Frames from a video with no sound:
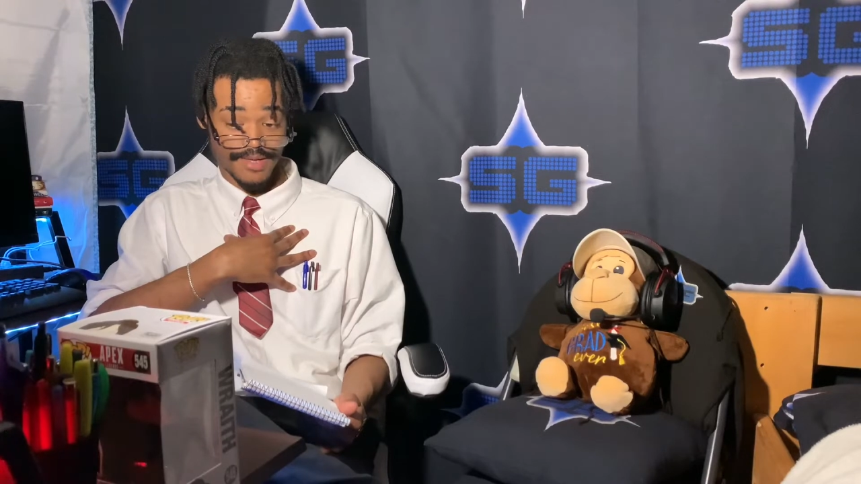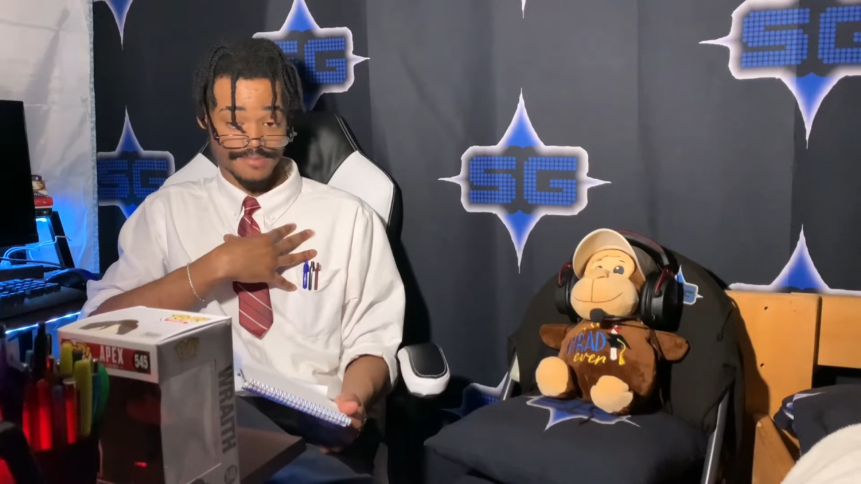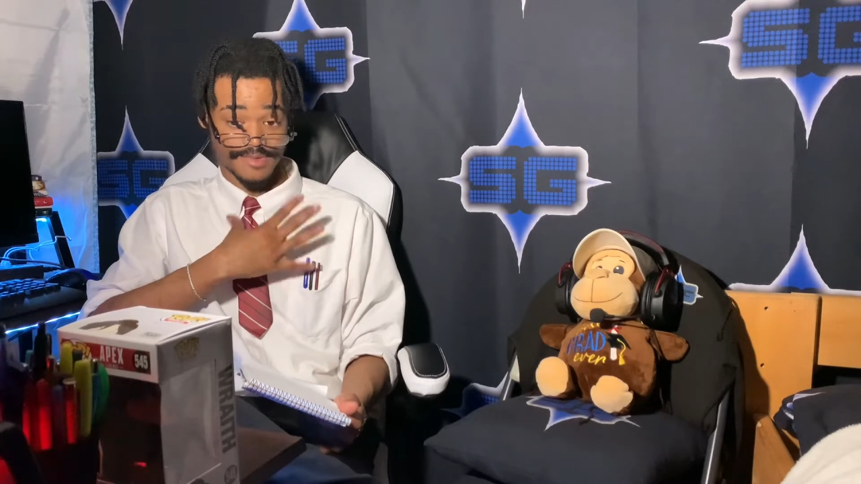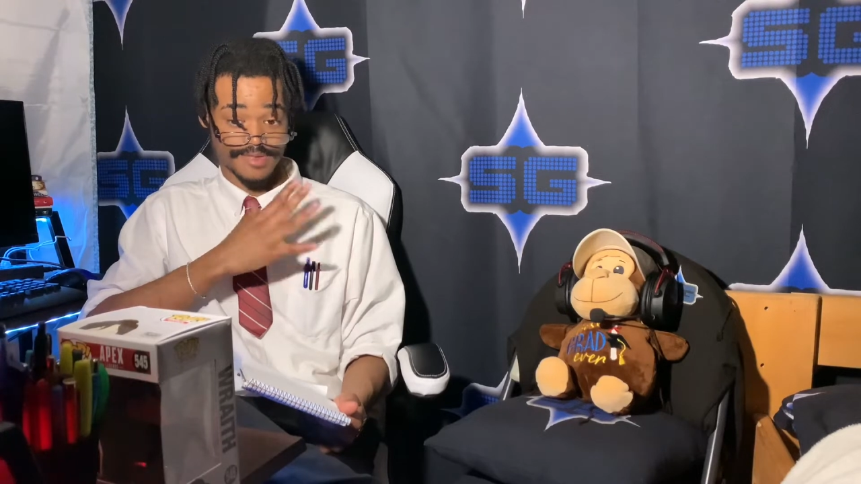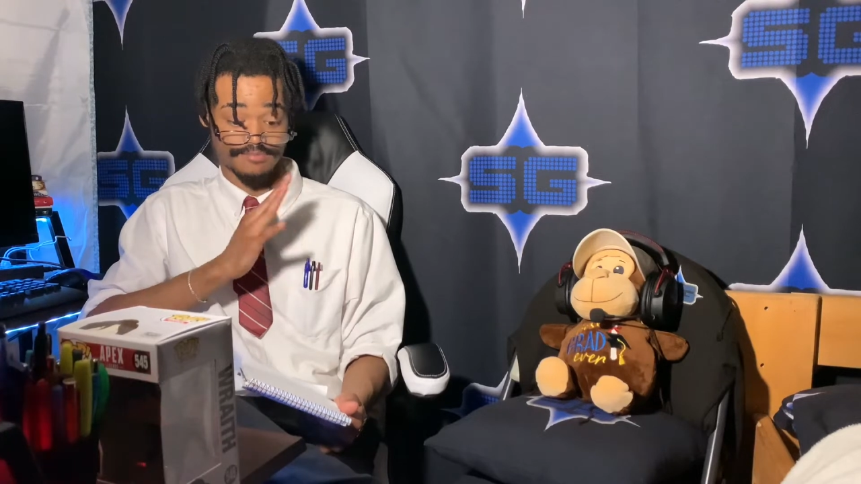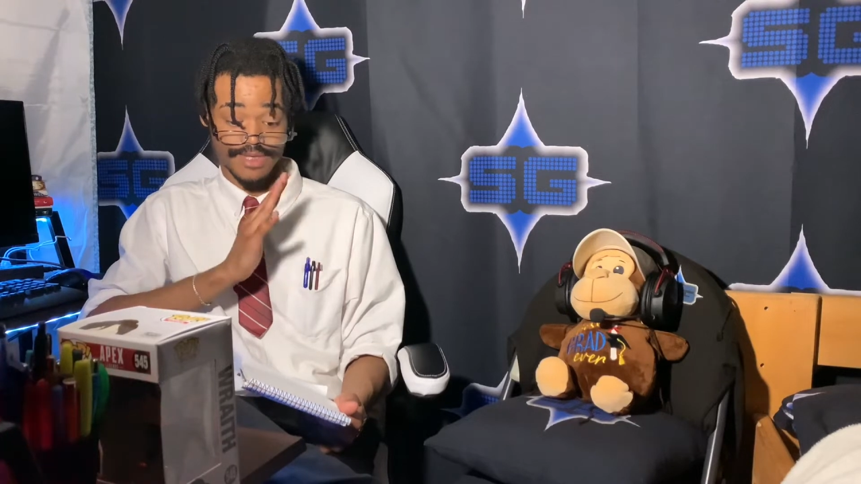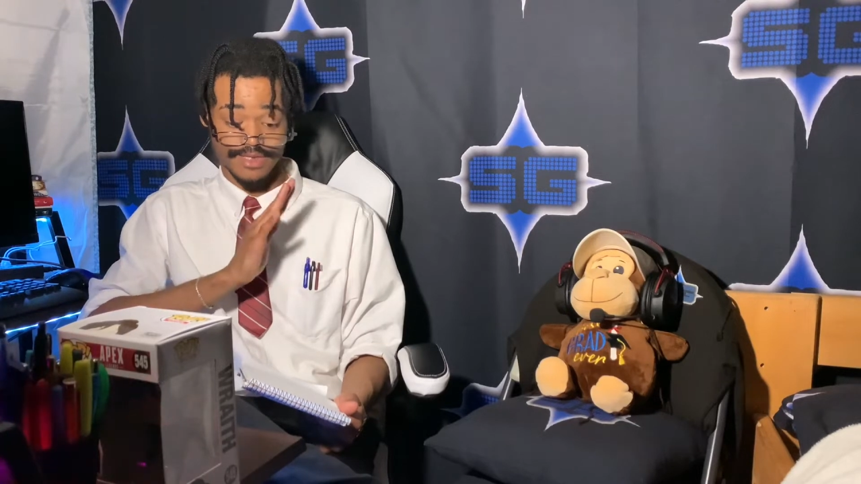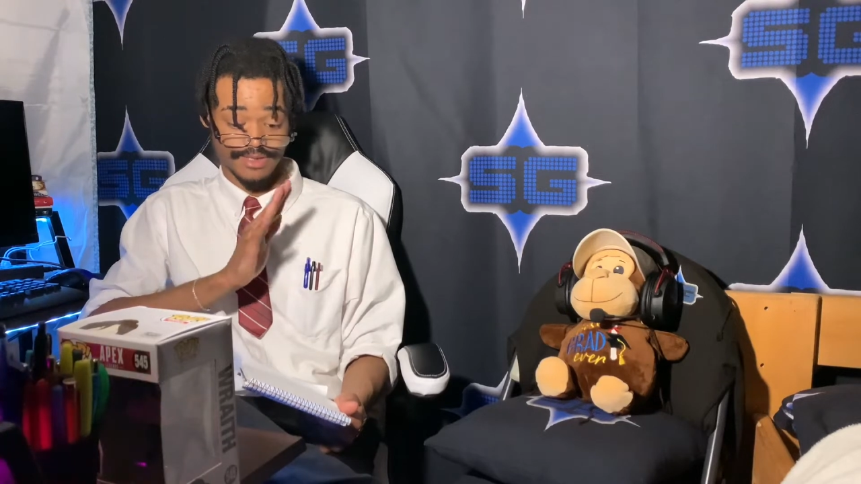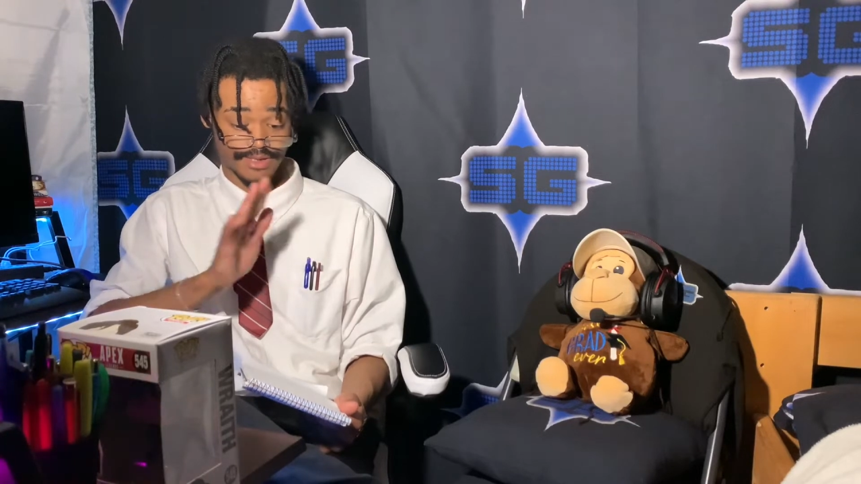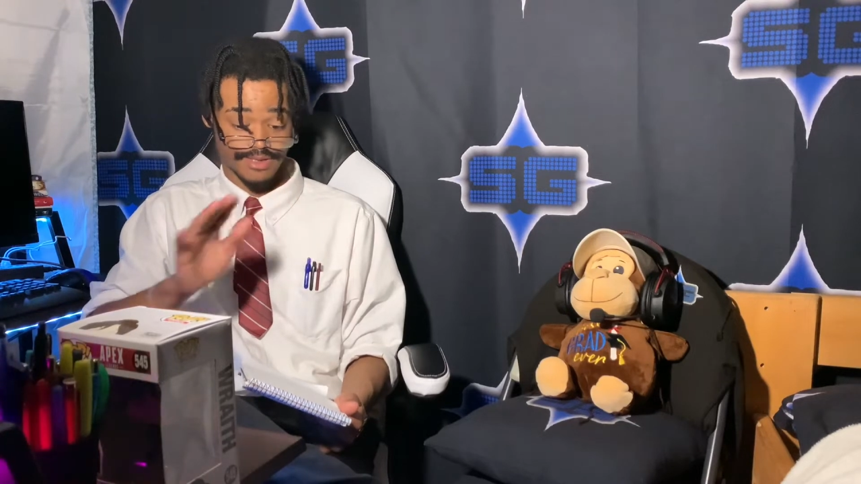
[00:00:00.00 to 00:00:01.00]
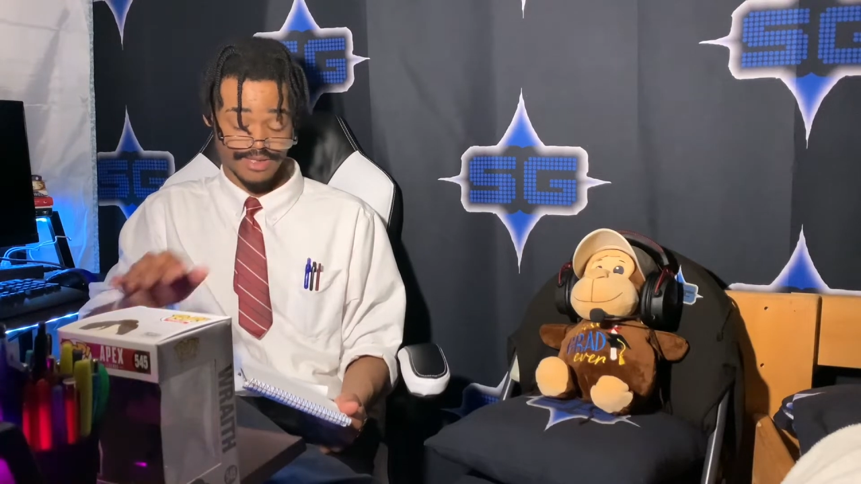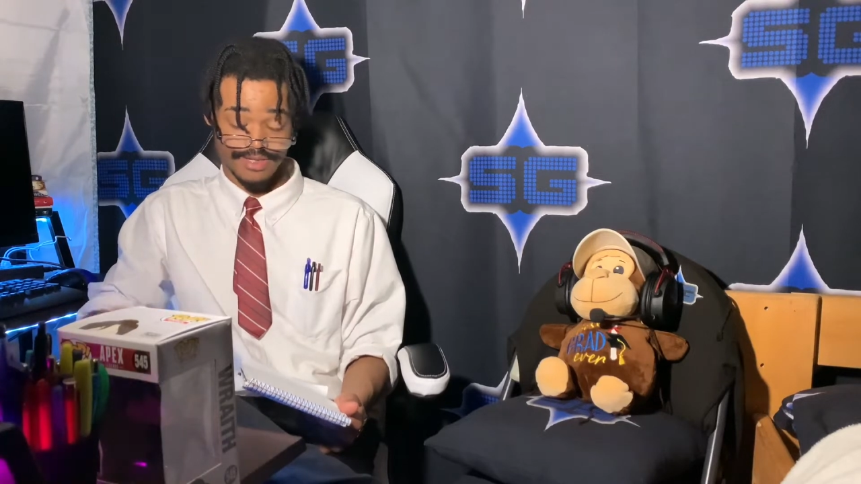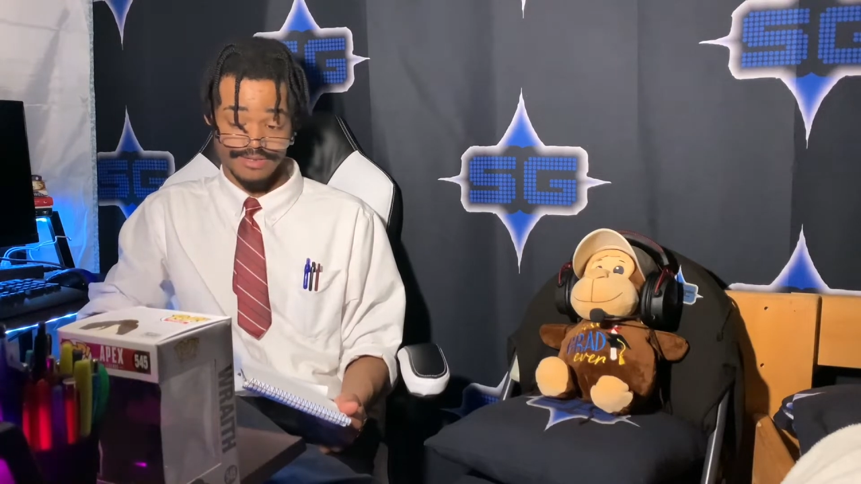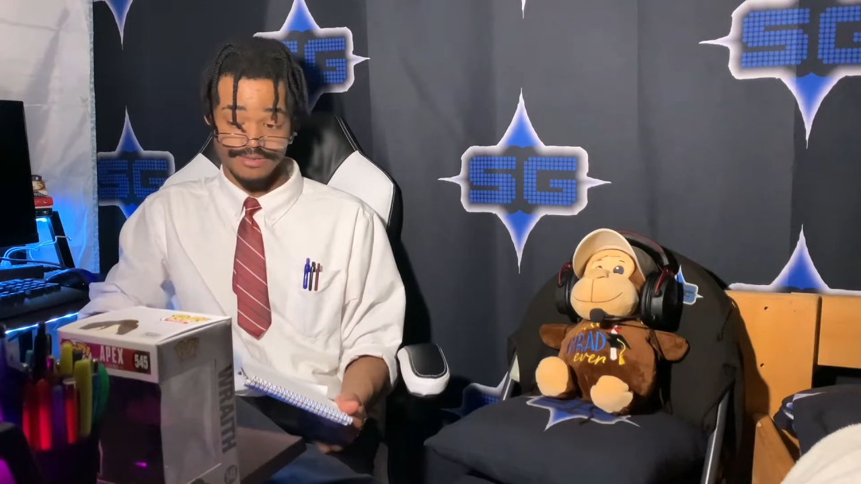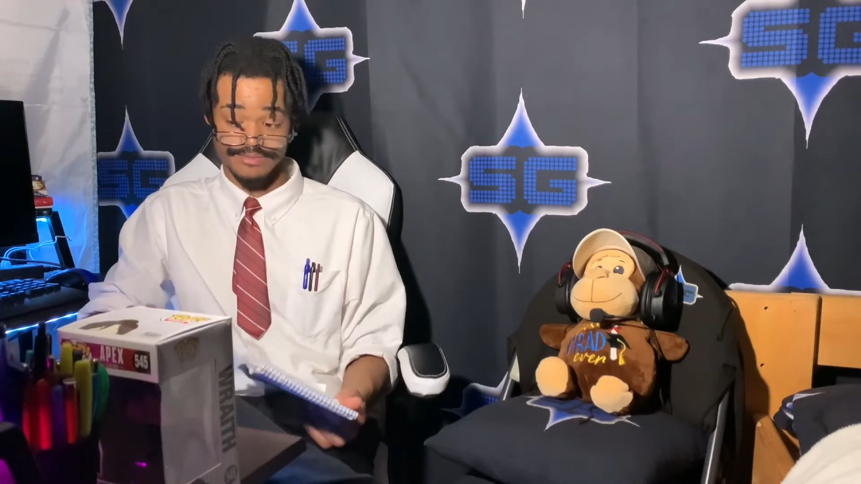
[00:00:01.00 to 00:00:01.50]
I'm speechless.
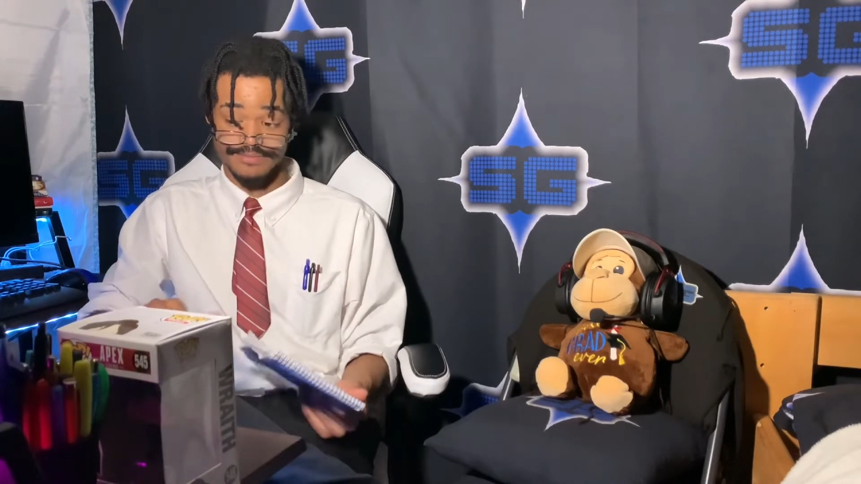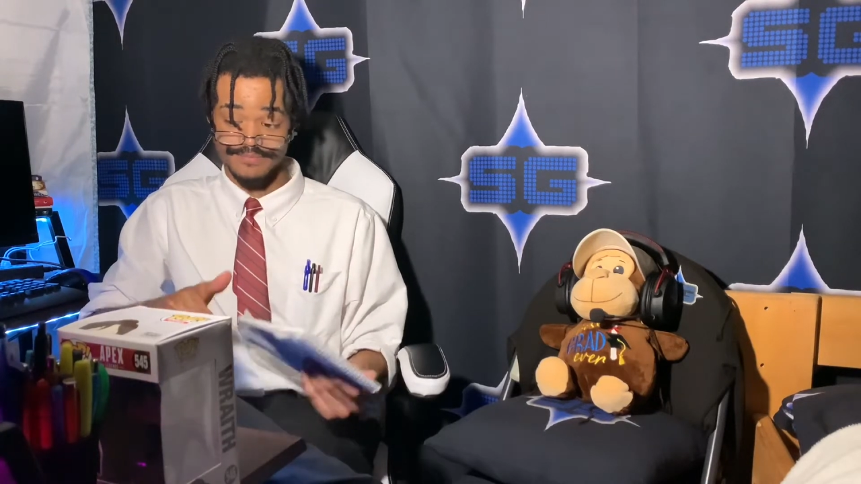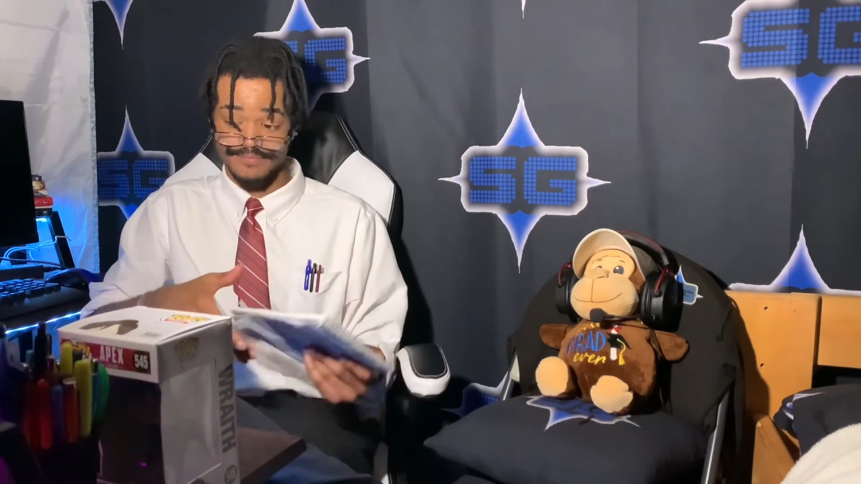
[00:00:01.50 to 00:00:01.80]
Um,